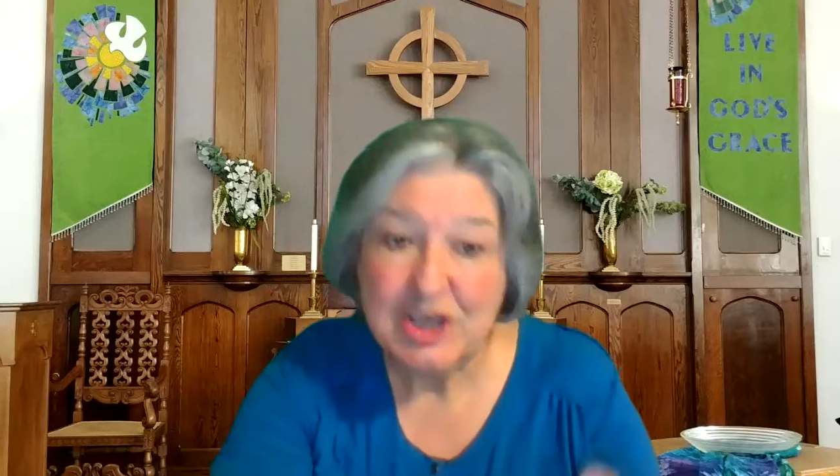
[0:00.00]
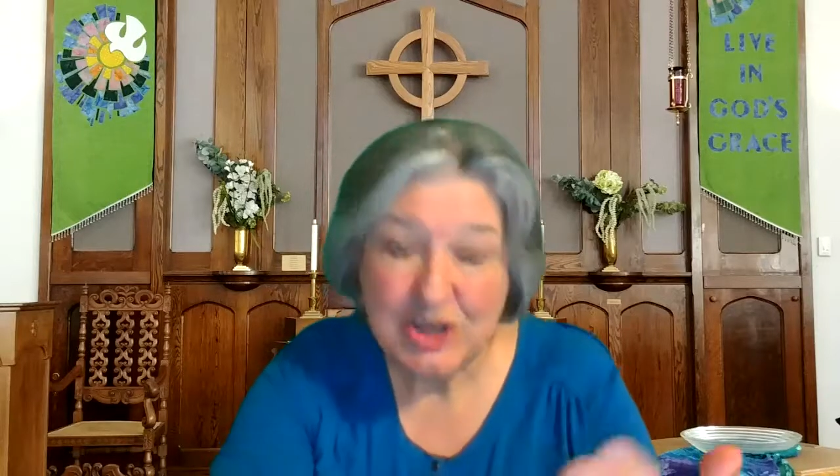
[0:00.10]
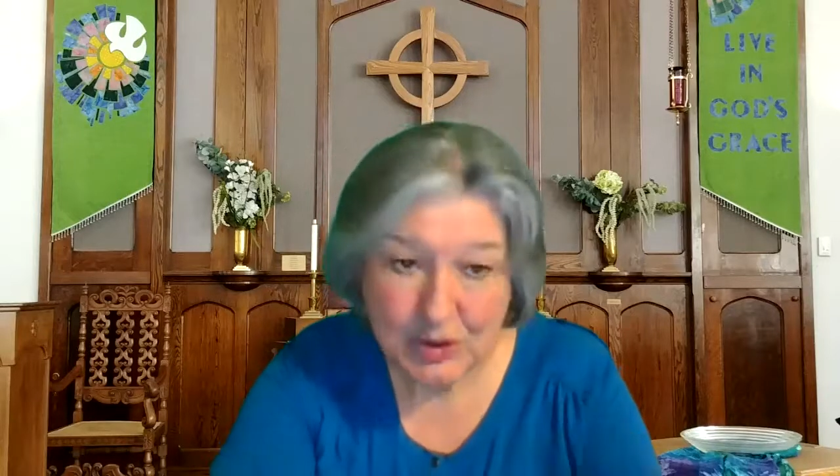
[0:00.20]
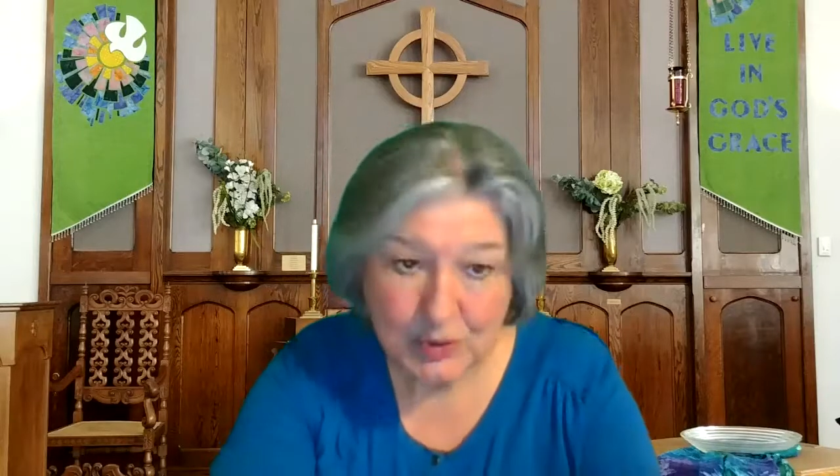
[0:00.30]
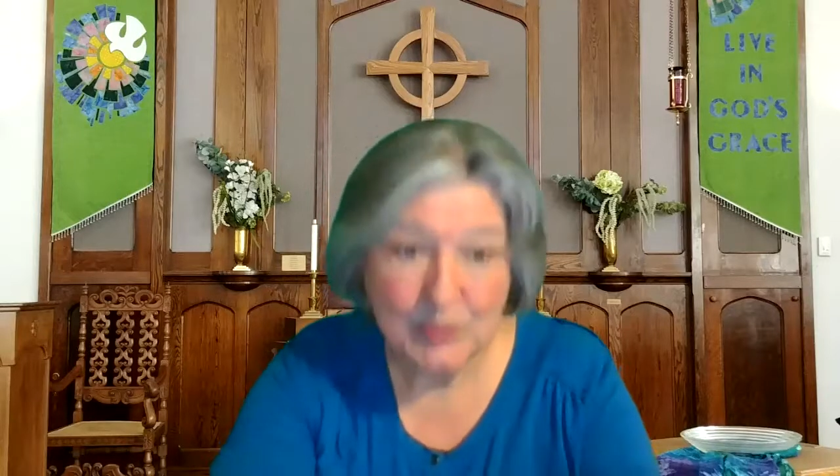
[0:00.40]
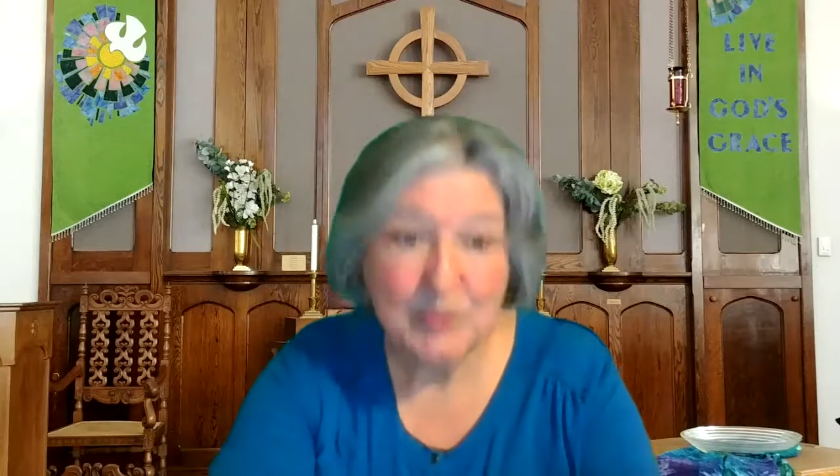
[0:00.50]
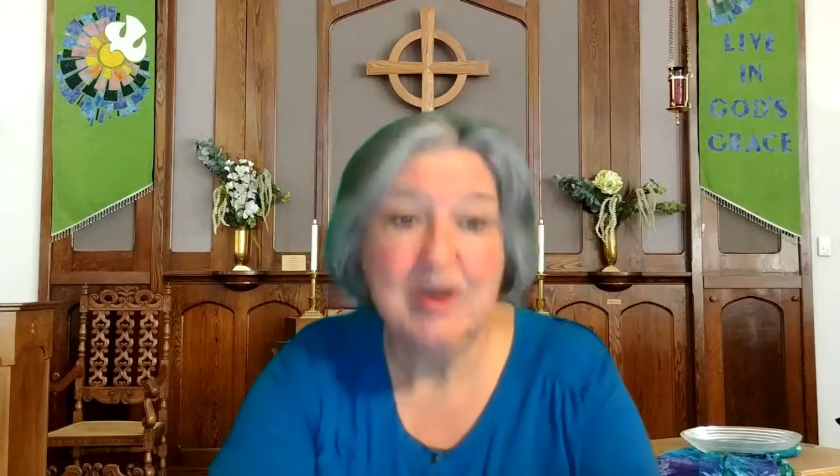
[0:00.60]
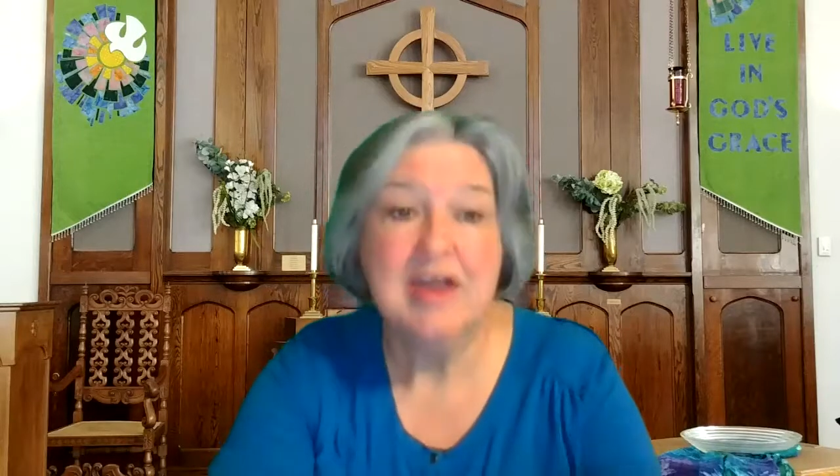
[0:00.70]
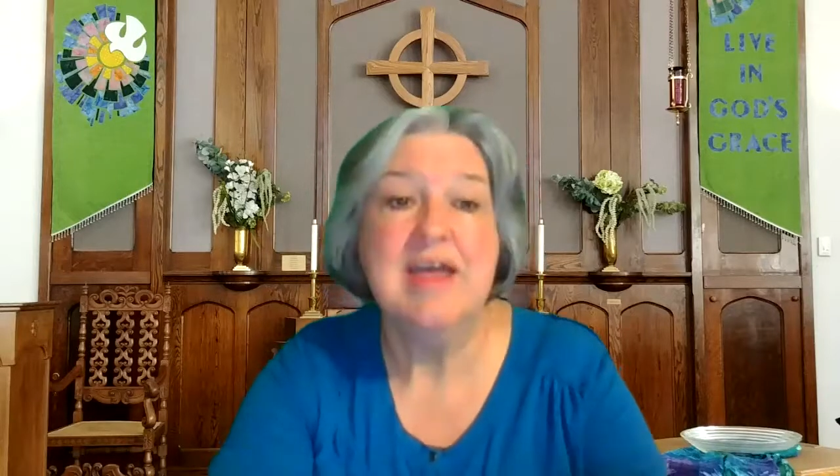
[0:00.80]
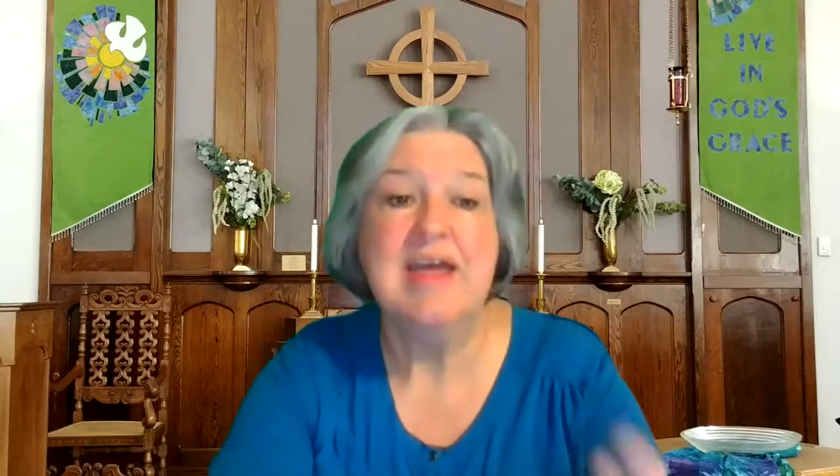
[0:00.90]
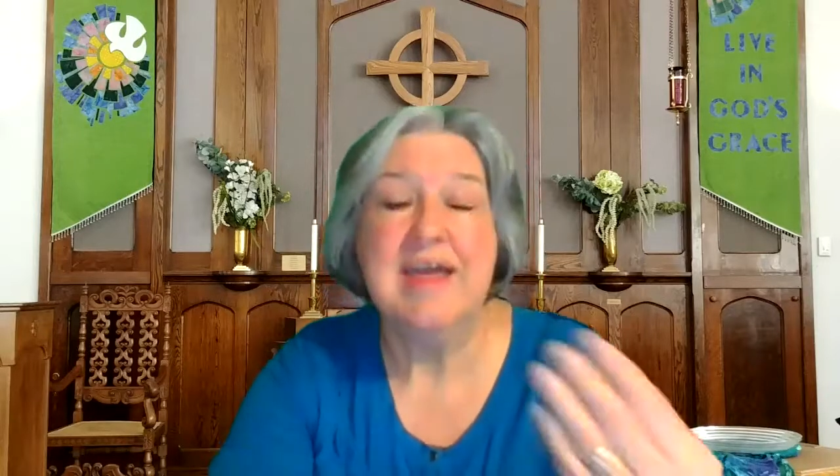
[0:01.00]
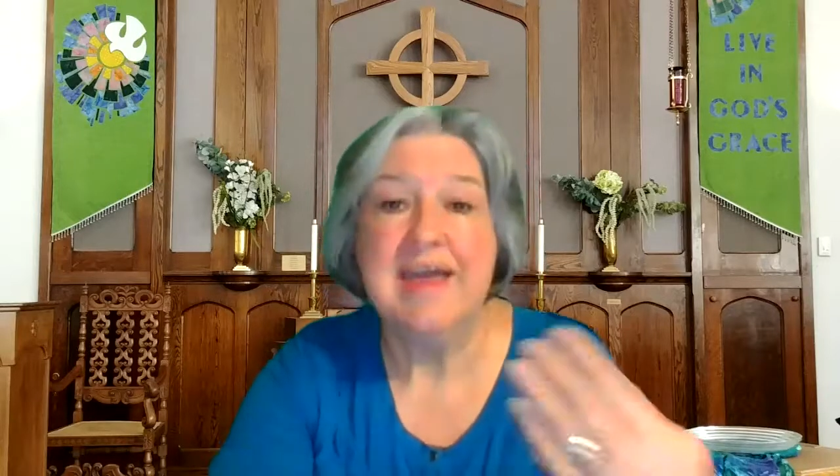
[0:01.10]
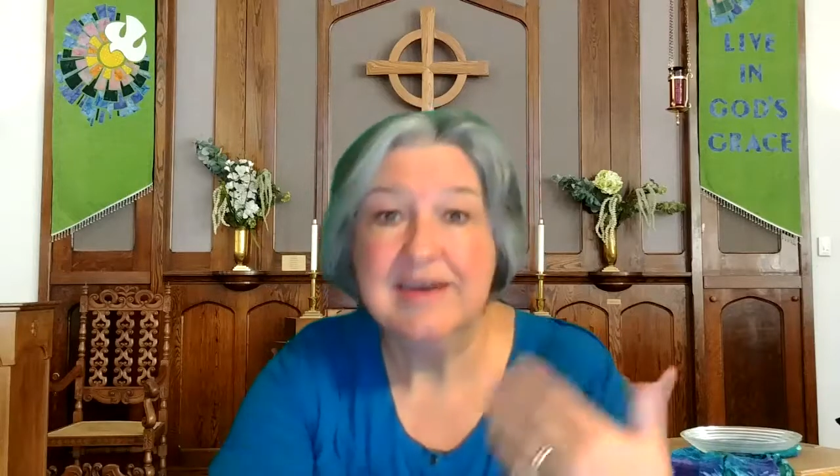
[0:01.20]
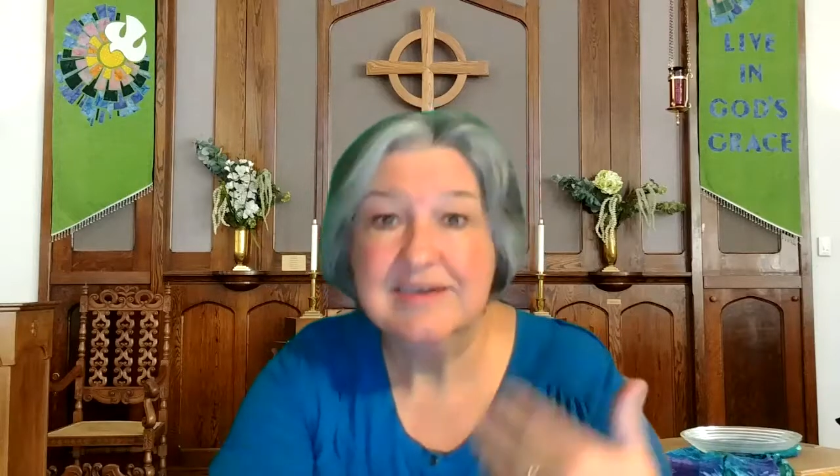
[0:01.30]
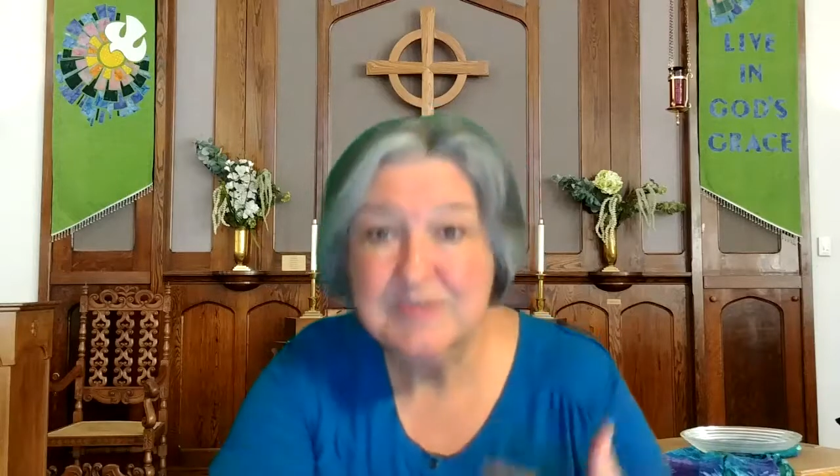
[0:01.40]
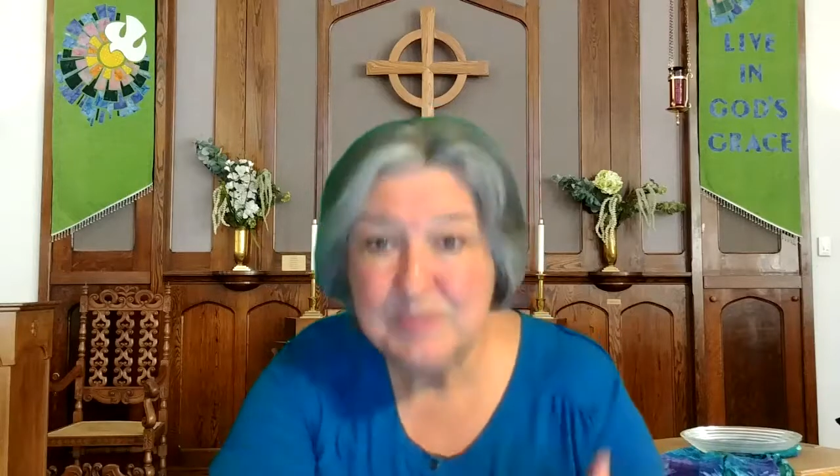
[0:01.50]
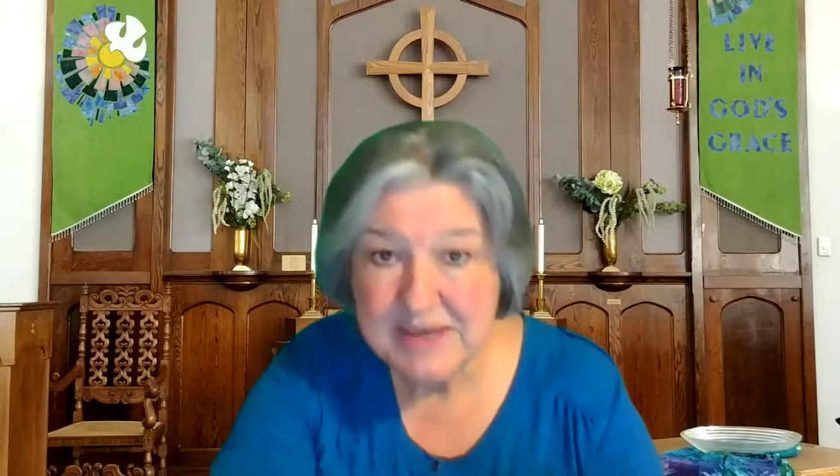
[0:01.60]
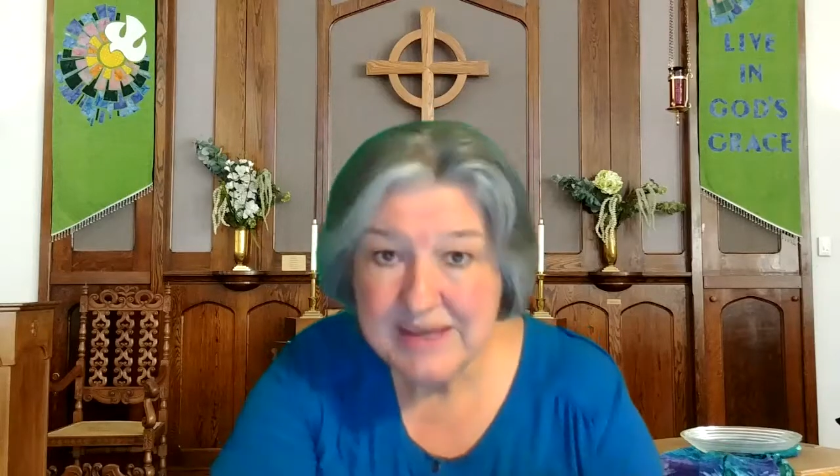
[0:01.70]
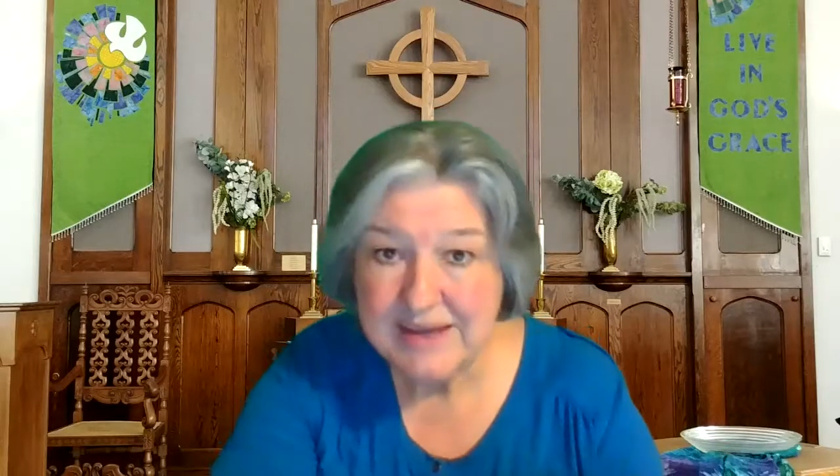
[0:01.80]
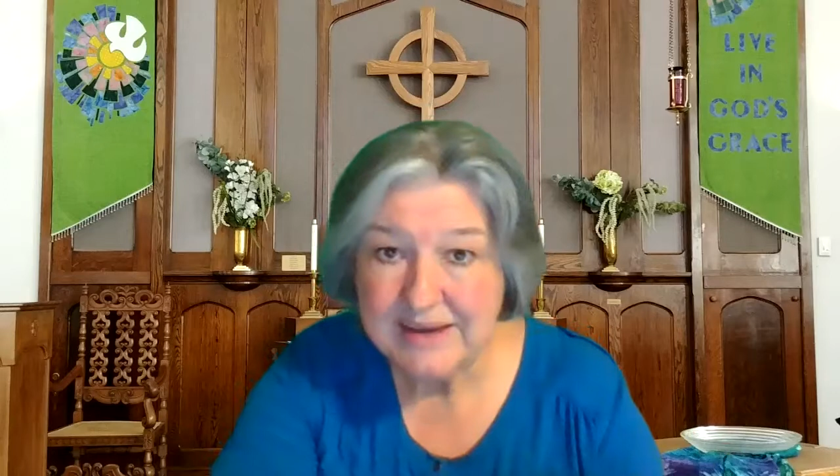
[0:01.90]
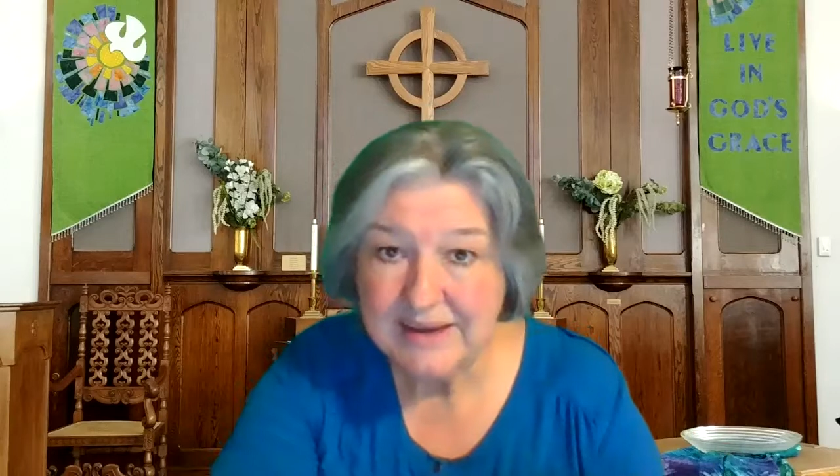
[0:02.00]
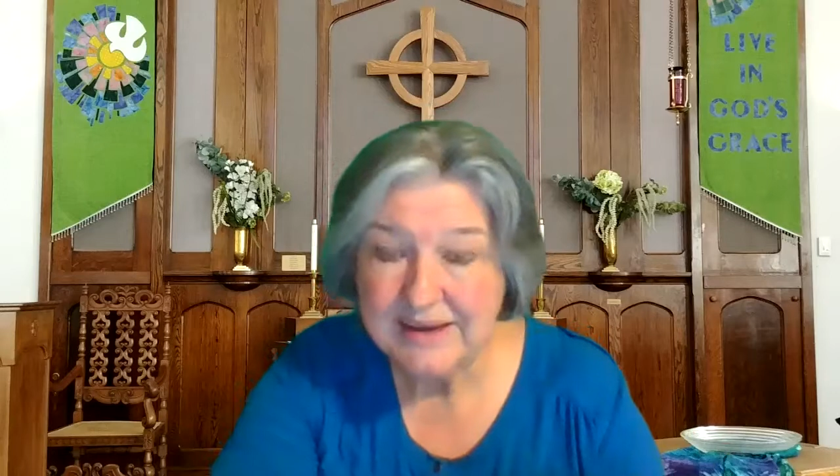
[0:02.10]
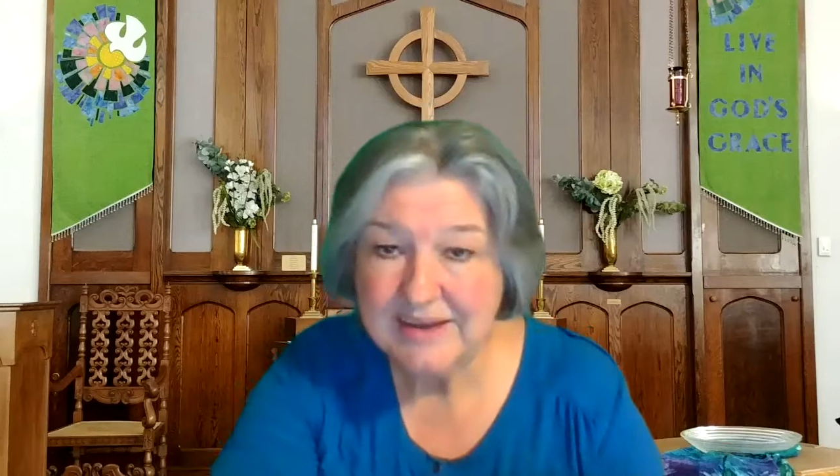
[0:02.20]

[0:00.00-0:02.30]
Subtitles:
you and me.